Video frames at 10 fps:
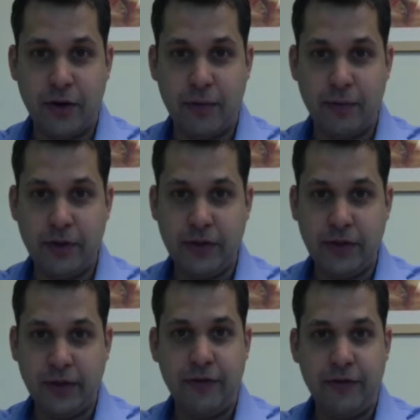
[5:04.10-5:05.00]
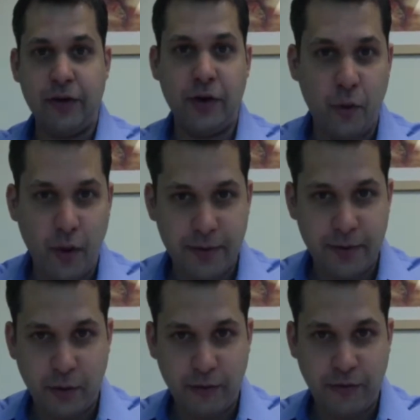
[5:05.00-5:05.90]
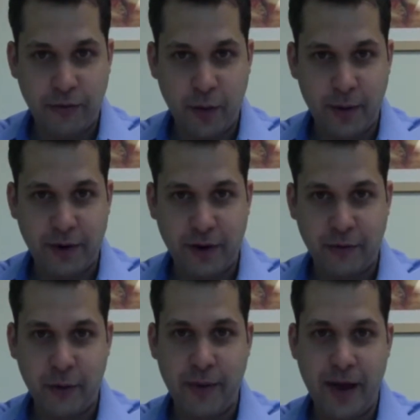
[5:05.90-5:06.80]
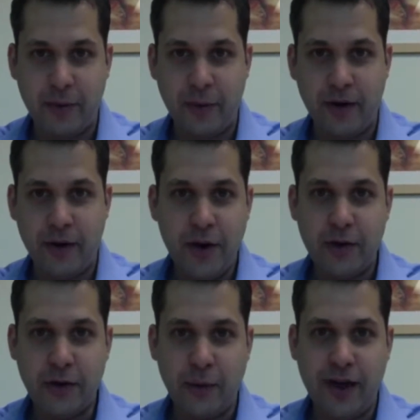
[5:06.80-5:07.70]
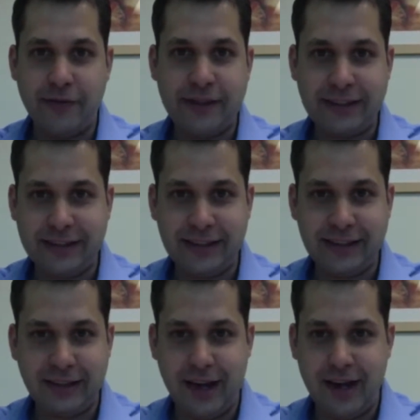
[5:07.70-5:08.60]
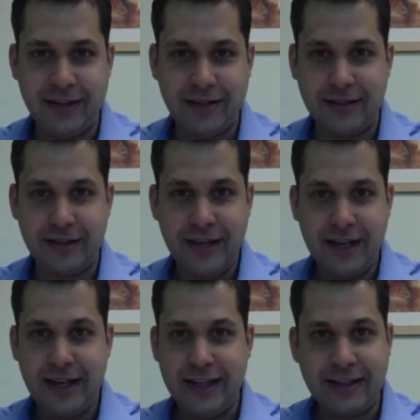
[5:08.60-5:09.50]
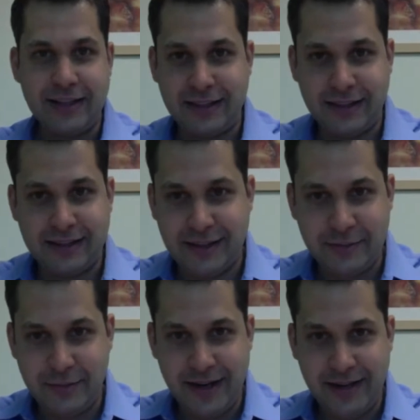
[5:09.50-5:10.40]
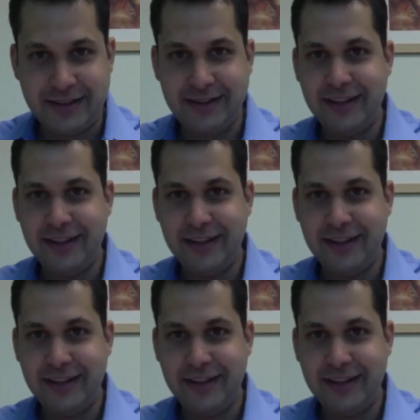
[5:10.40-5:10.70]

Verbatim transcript: to deliver it in a webinar webinar format where you know we have 60 slides and in 60 minutes